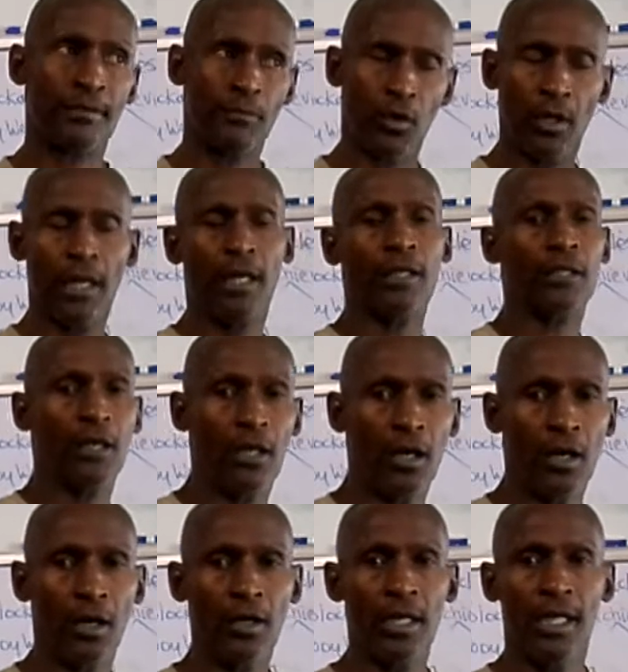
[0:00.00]
more
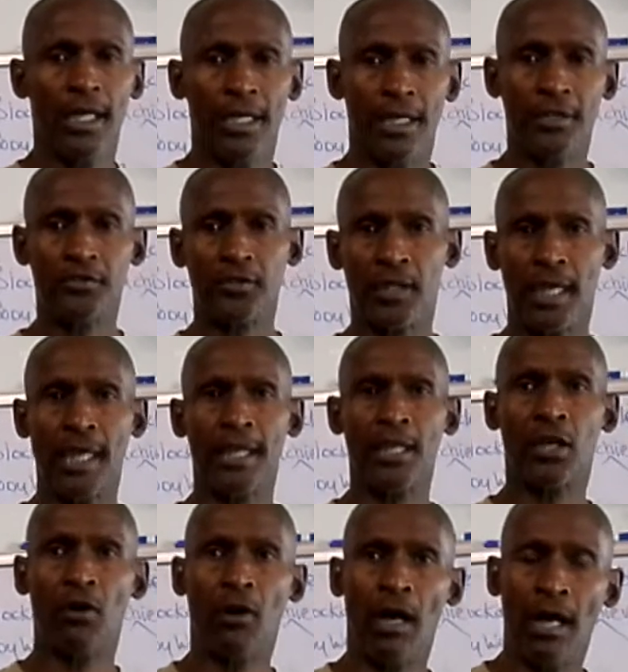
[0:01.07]
alcohol. It's okay to
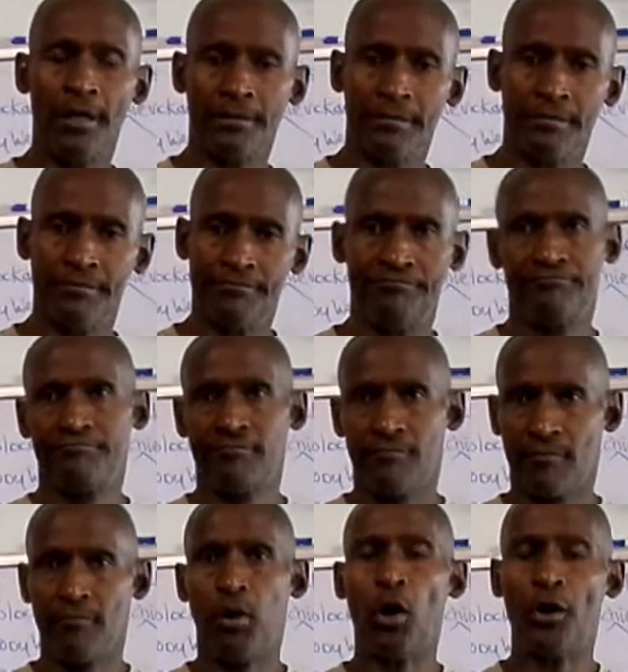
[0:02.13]
go out and
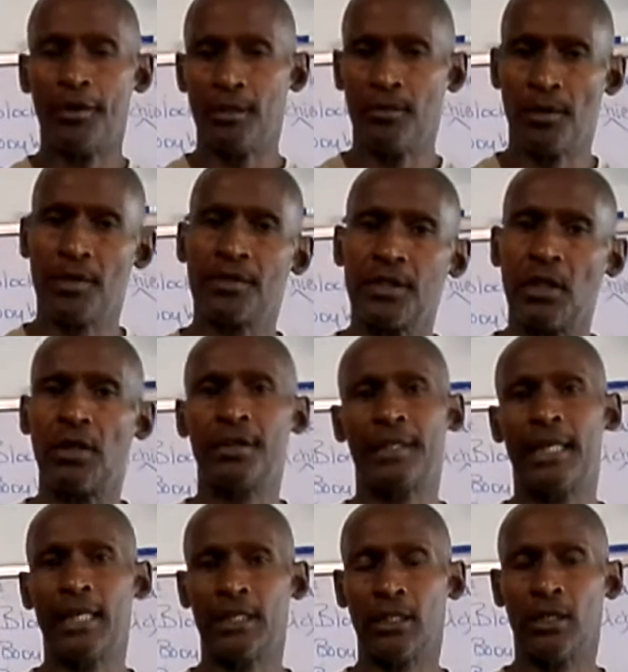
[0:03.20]
party with us all
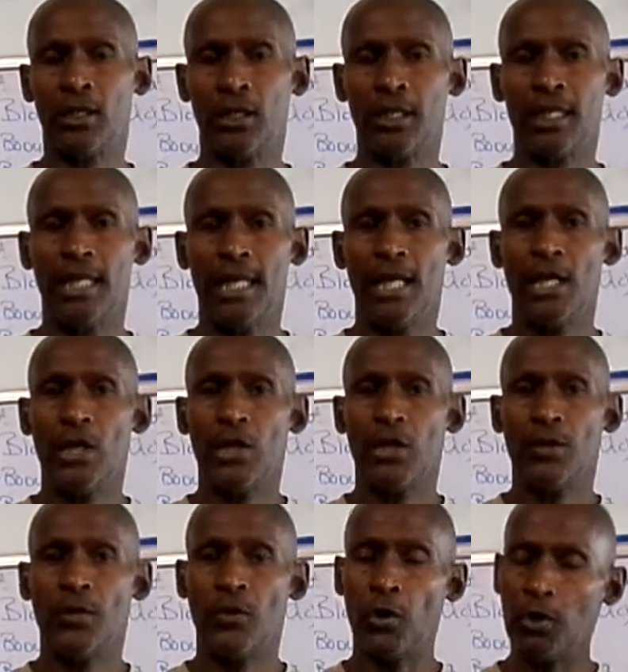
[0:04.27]
night long.
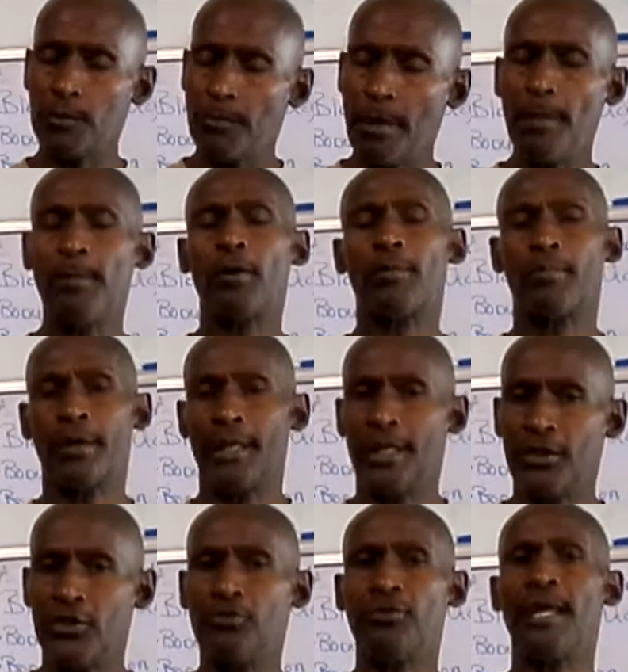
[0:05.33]
Those people are bringing
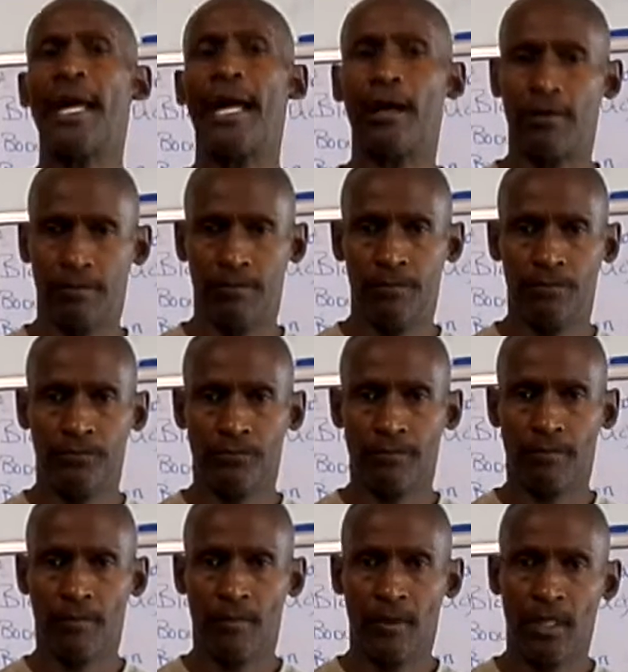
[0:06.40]
you down.
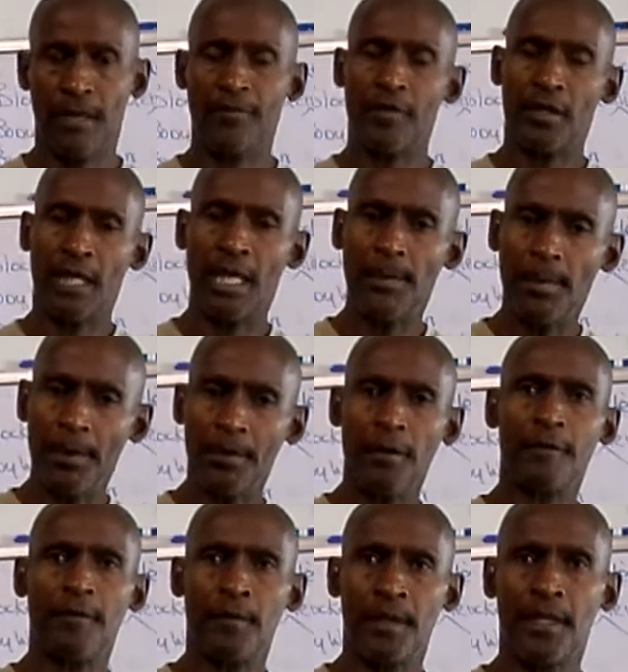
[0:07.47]
If they're keeping you
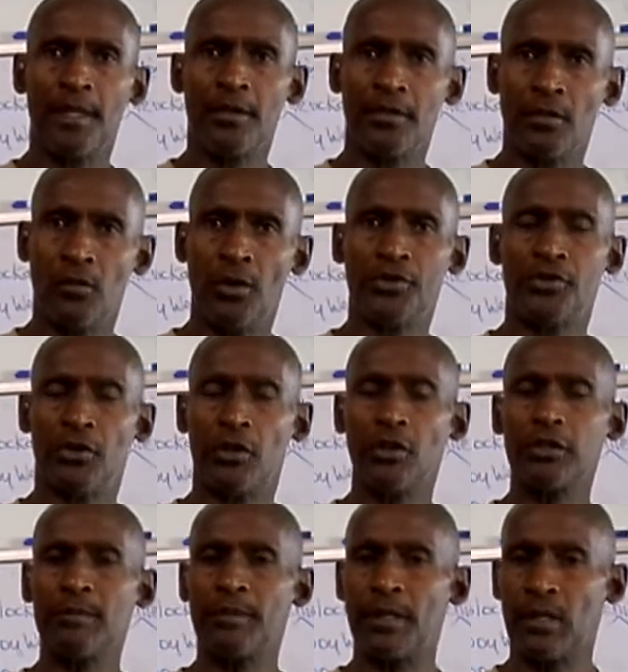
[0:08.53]
from getting to what your
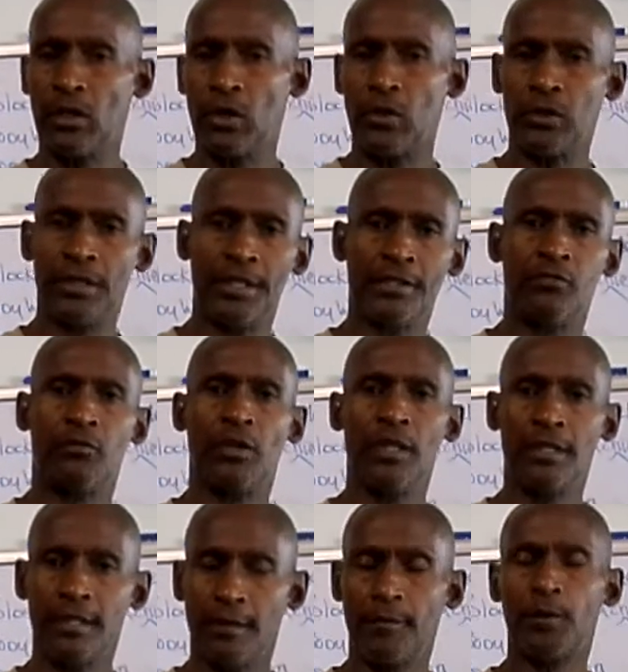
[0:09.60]
ultimate goal is
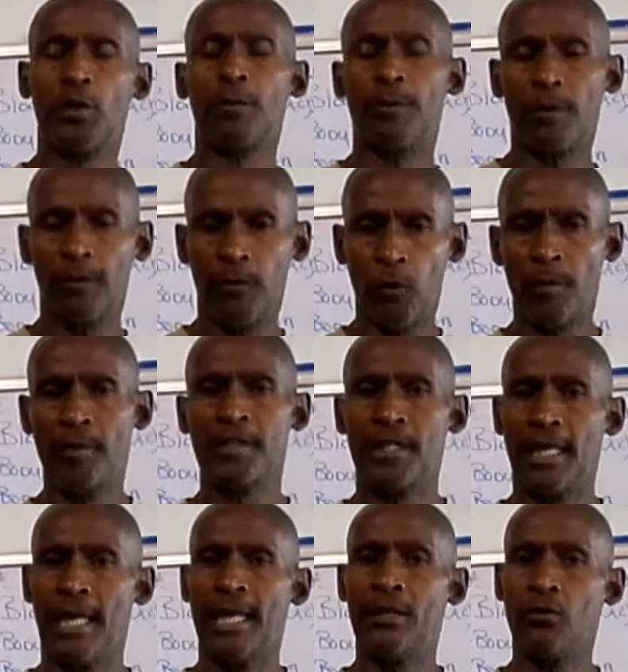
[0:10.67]
relative to your performance
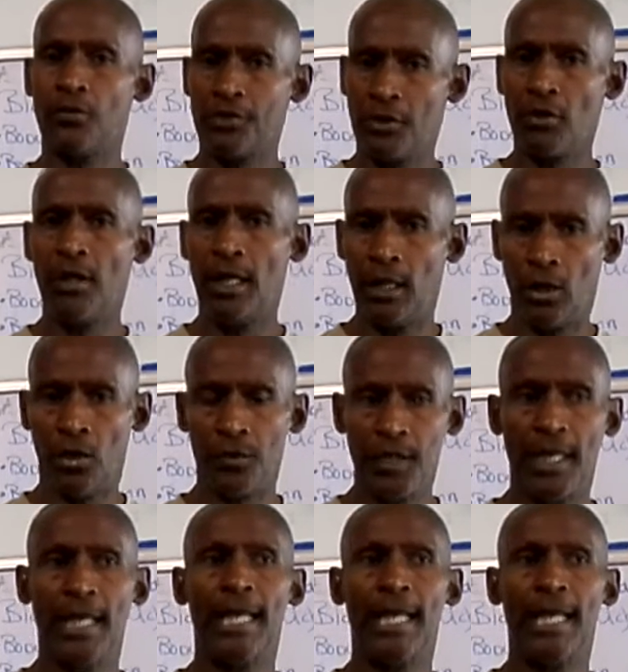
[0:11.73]
and or your health,